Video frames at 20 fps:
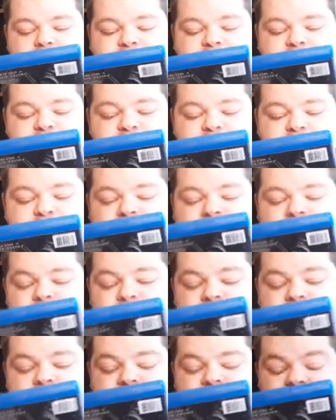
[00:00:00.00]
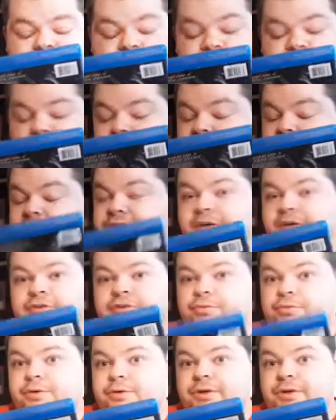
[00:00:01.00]
This one I really think
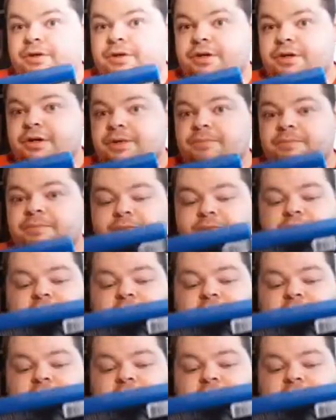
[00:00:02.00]
is really good.